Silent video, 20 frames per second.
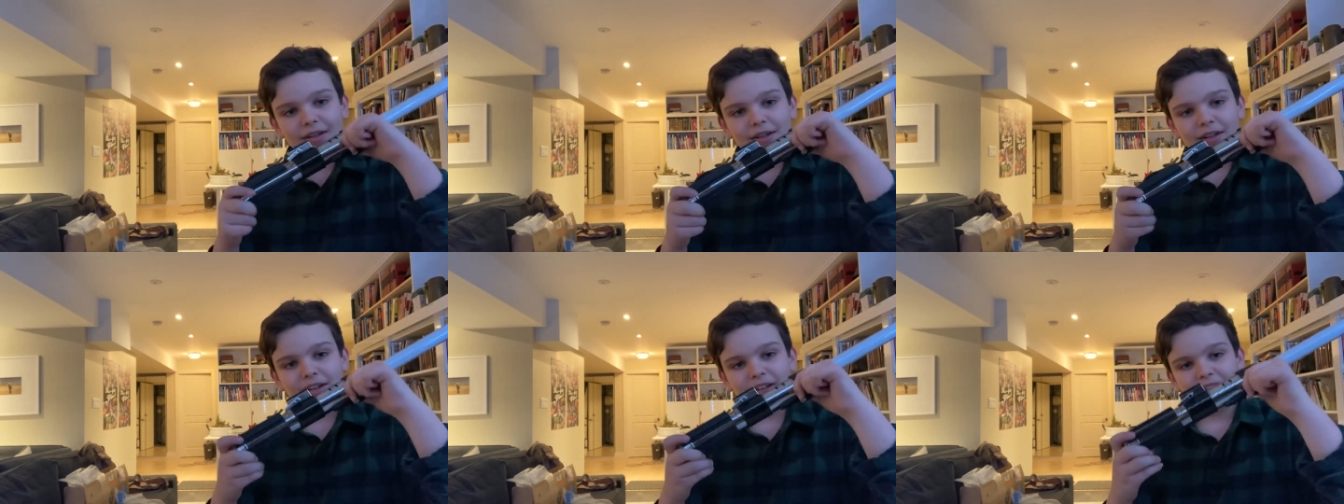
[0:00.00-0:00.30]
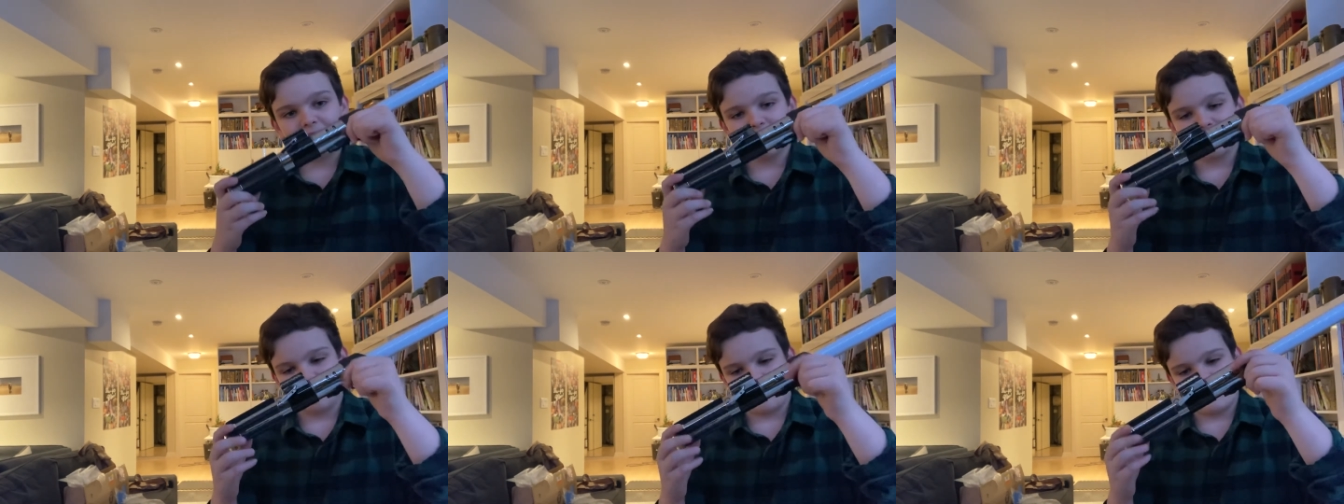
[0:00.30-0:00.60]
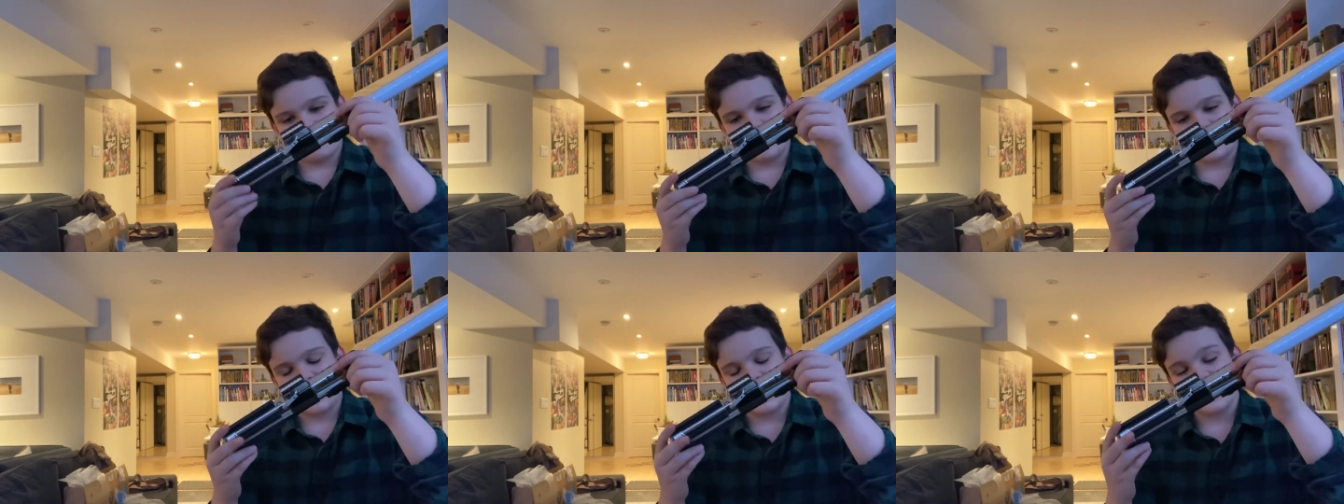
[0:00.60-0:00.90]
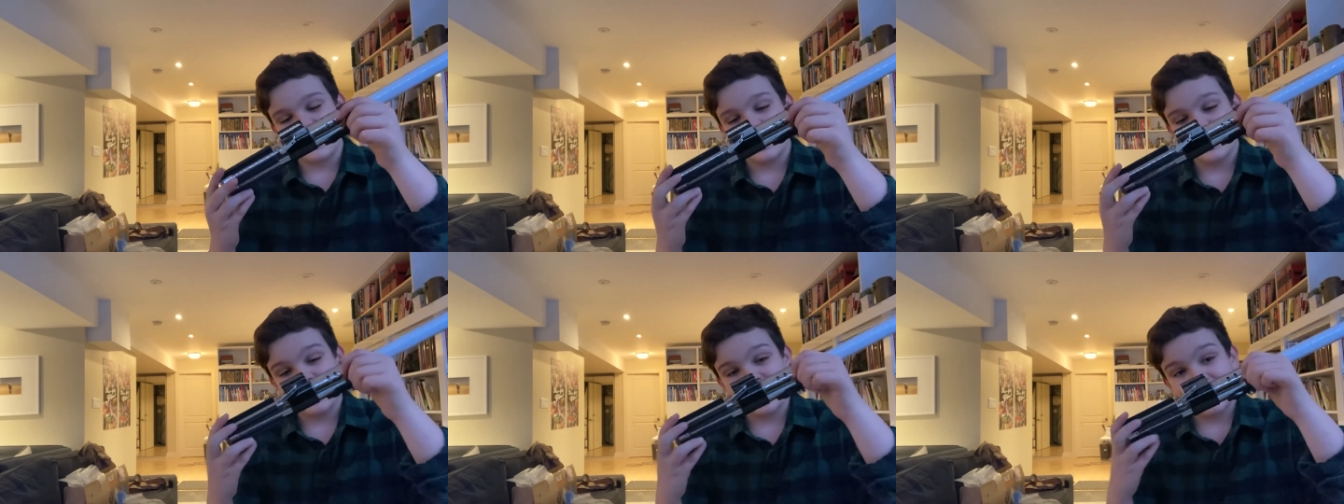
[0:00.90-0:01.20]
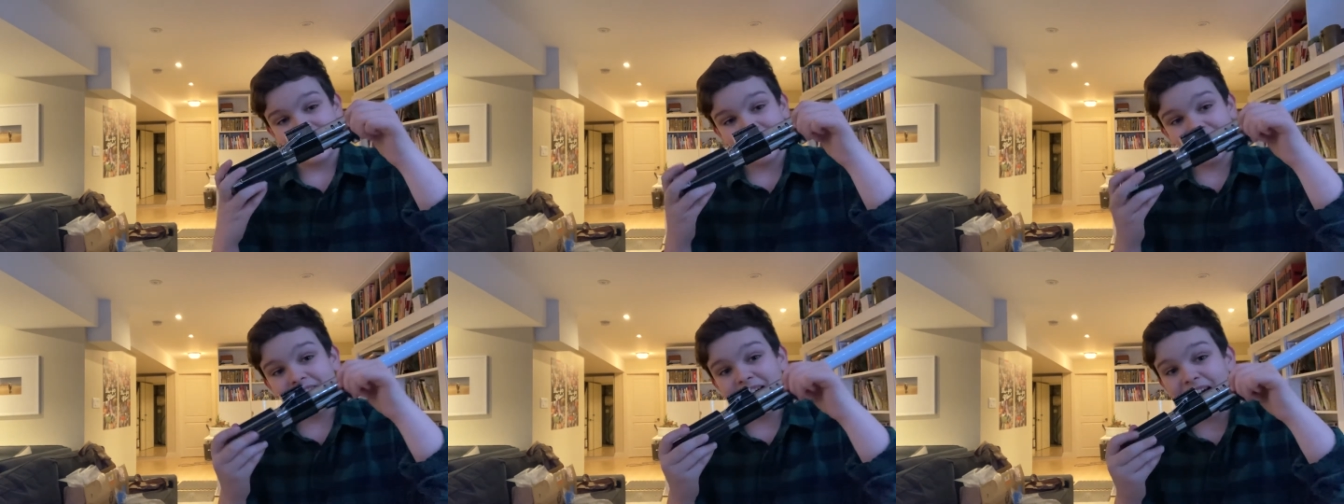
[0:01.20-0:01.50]
Hasbro's
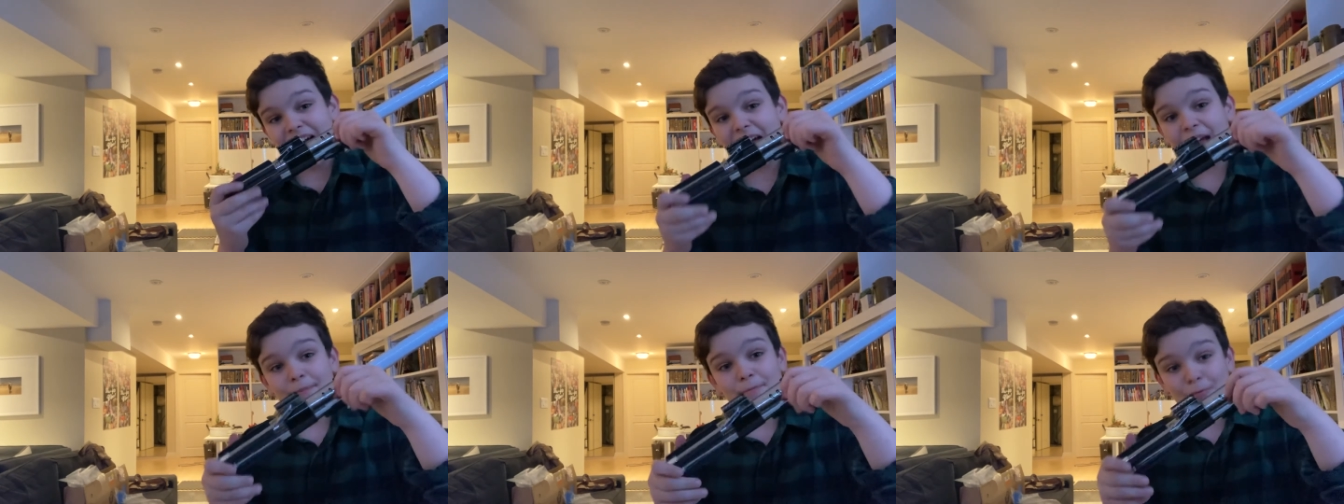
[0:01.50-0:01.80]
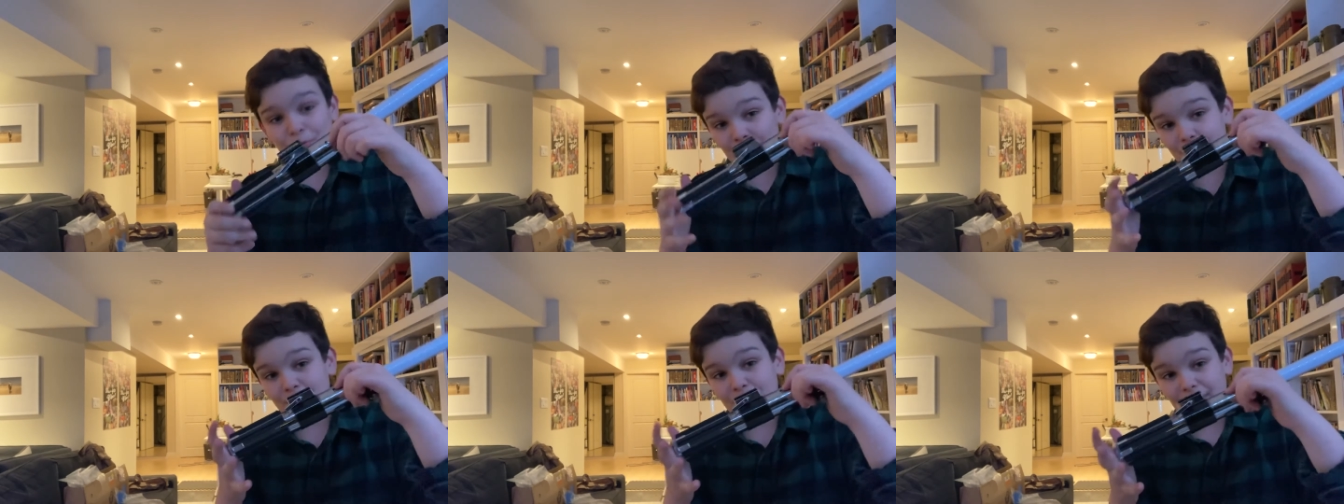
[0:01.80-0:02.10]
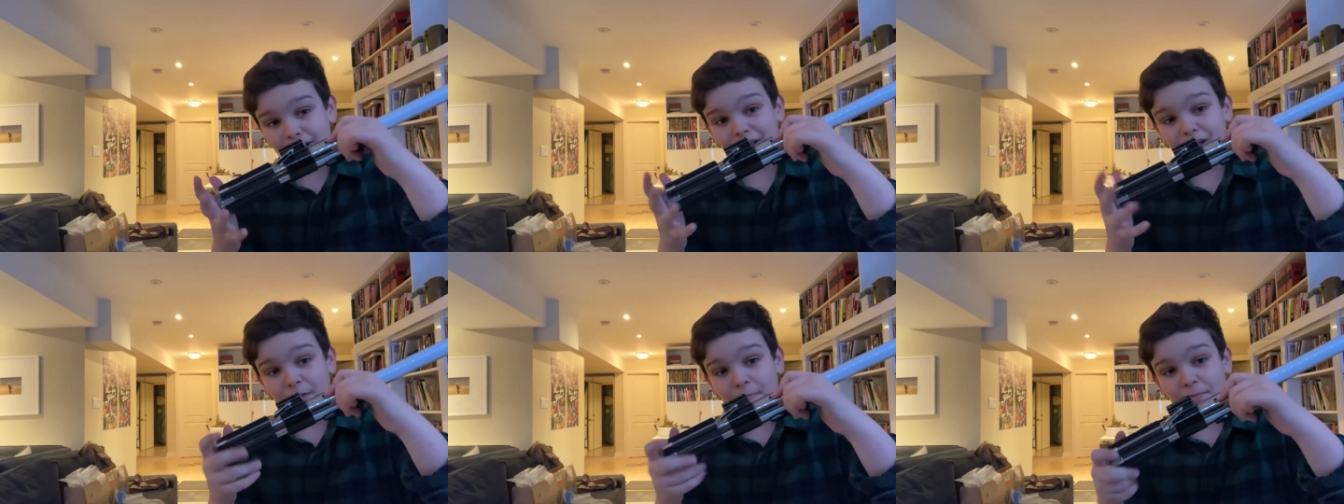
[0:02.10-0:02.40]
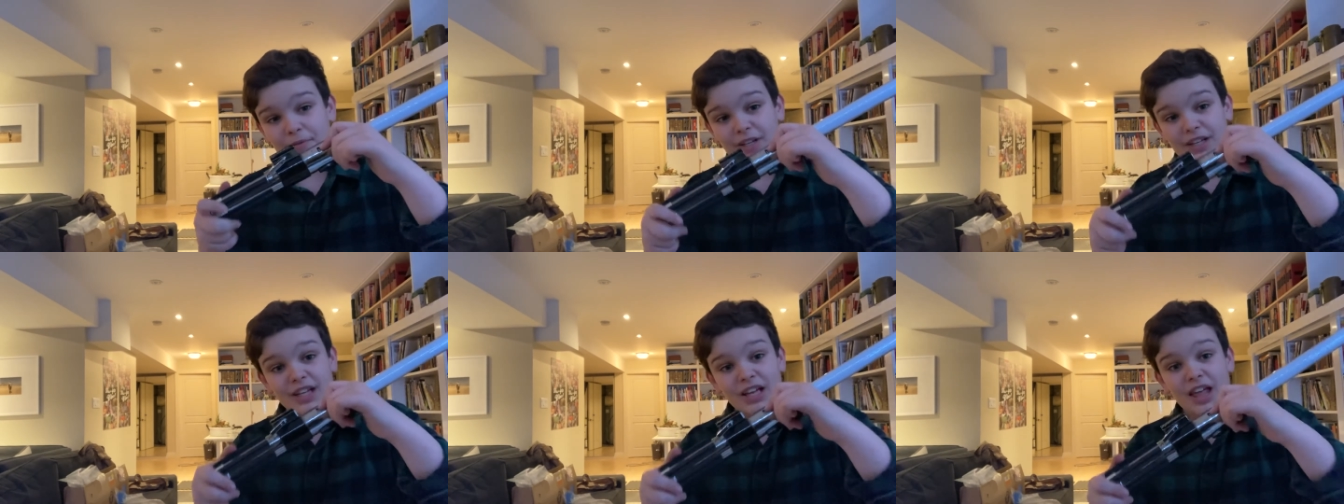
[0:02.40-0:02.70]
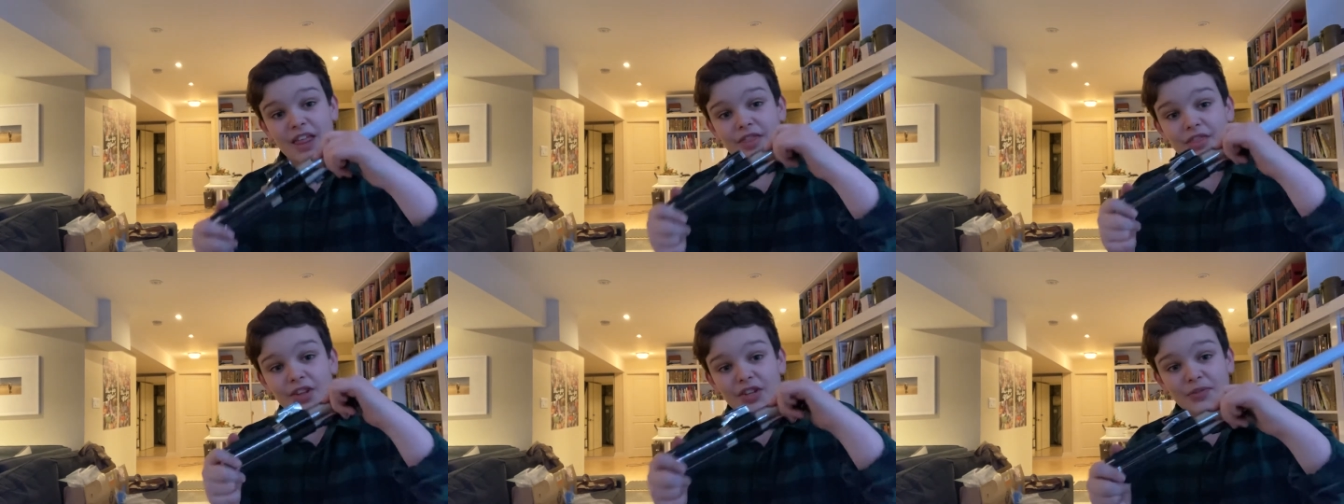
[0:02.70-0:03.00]
a big company.
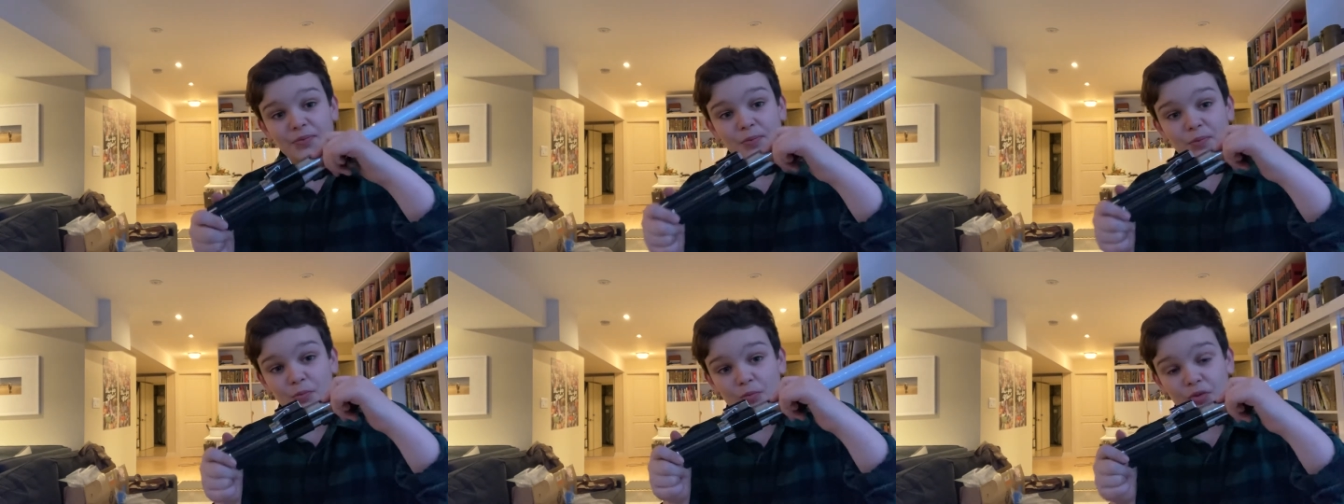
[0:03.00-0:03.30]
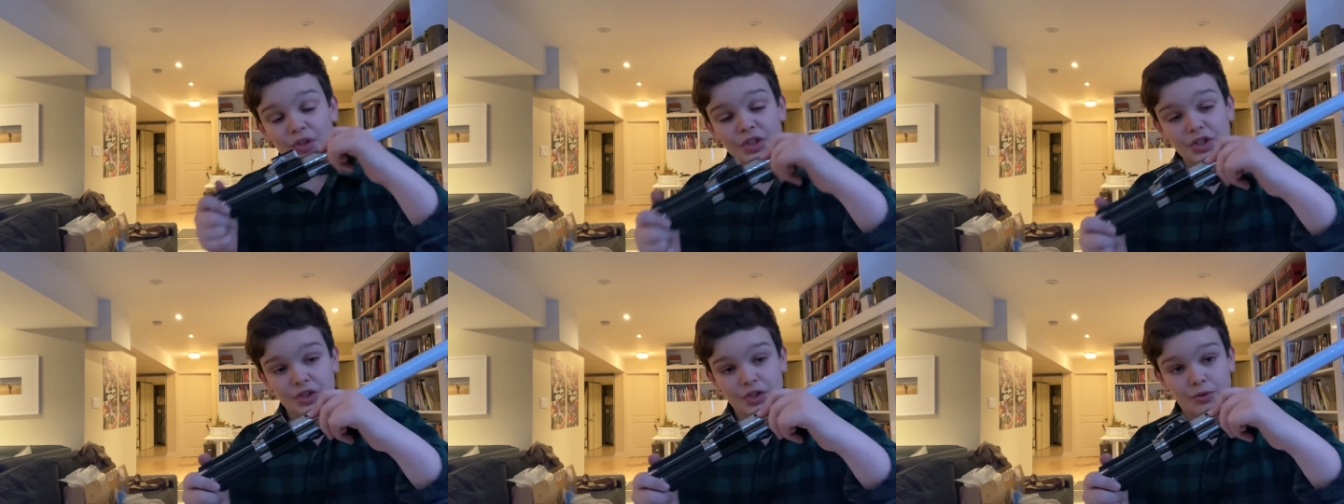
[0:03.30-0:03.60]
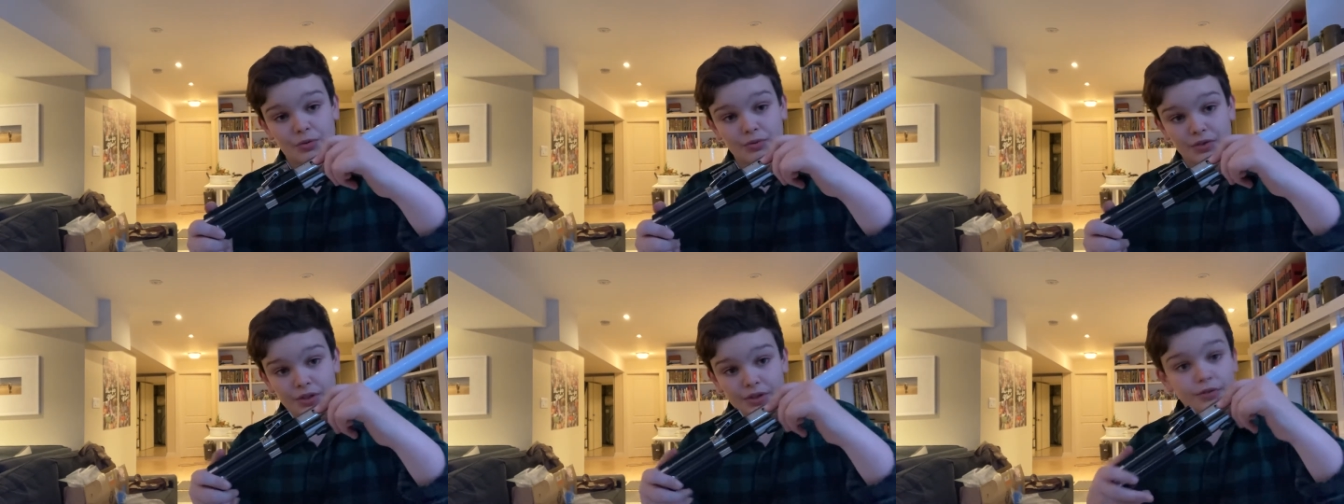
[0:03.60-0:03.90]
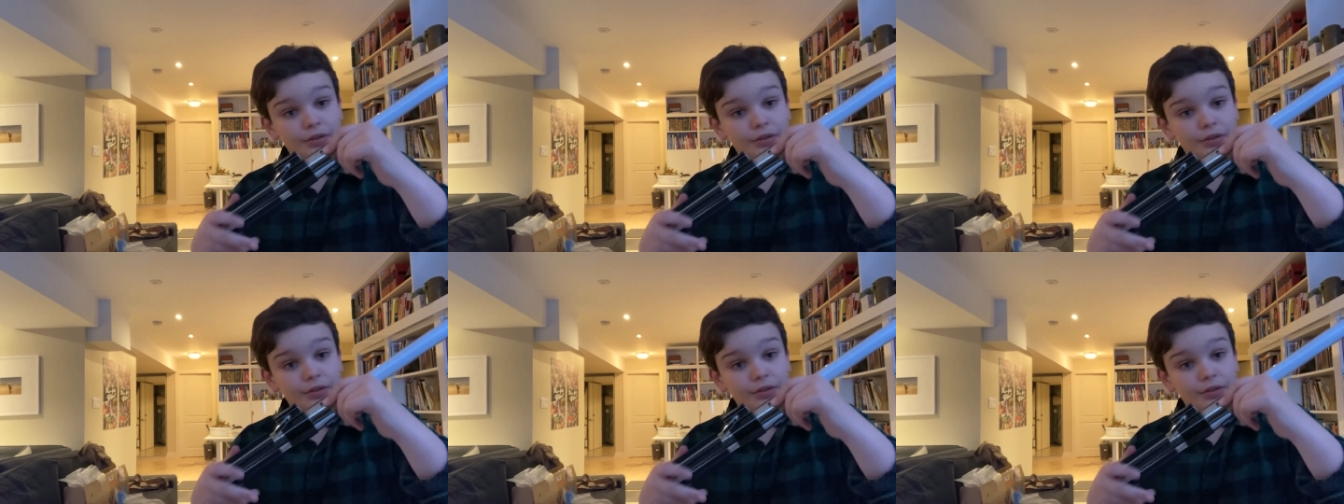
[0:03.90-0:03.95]
This will reach you.